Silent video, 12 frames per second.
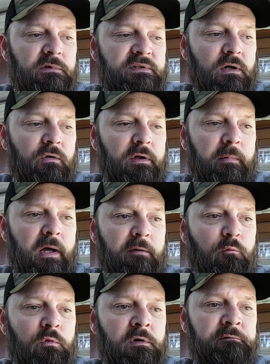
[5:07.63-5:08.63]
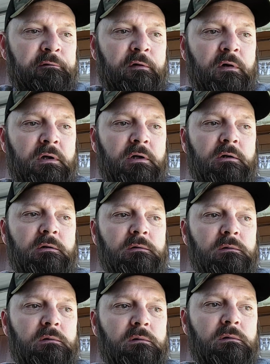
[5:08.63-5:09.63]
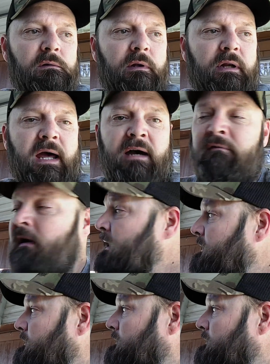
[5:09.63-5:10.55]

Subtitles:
So it'll have one for the nav light